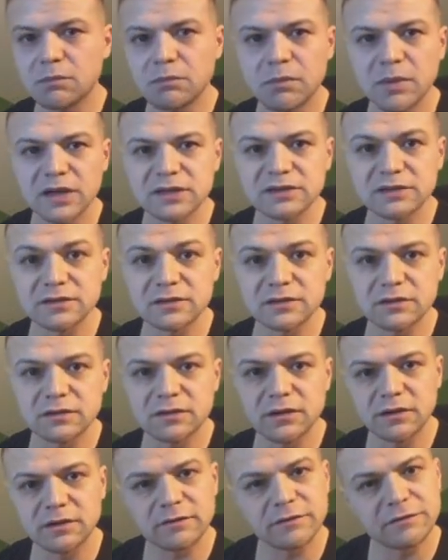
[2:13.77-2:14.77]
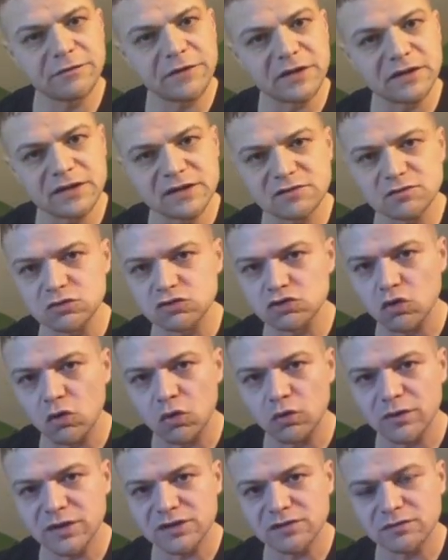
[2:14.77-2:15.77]
But fitness was
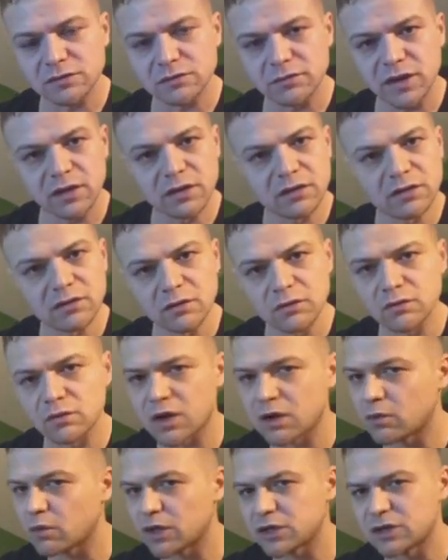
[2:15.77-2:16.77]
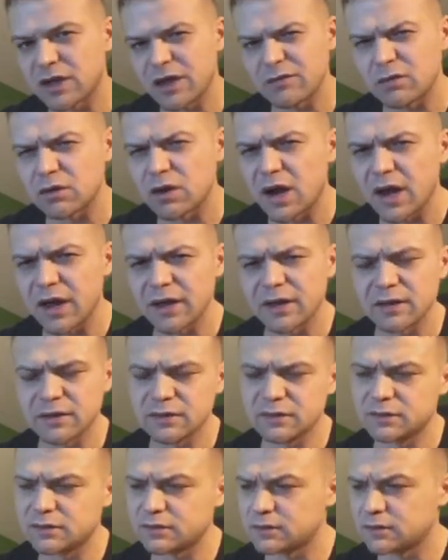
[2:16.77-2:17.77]
always with me. Whatever I
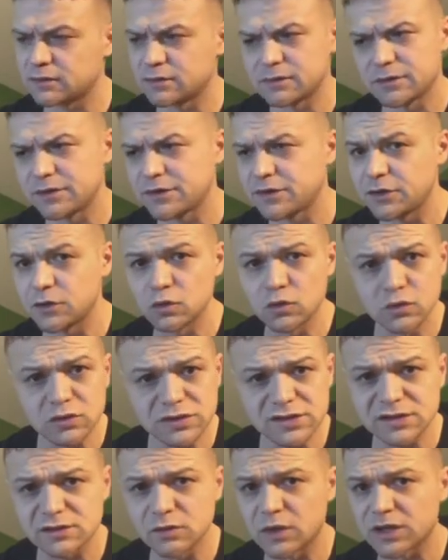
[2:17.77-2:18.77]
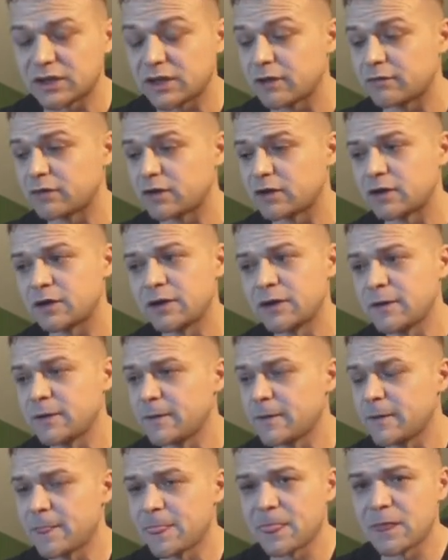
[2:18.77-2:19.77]
used,
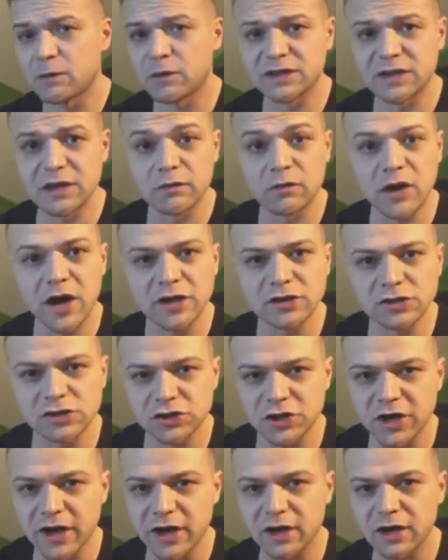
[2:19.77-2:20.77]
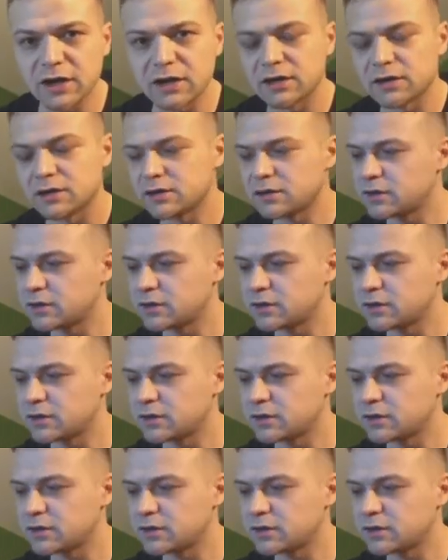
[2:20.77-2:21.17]
whatever I drank,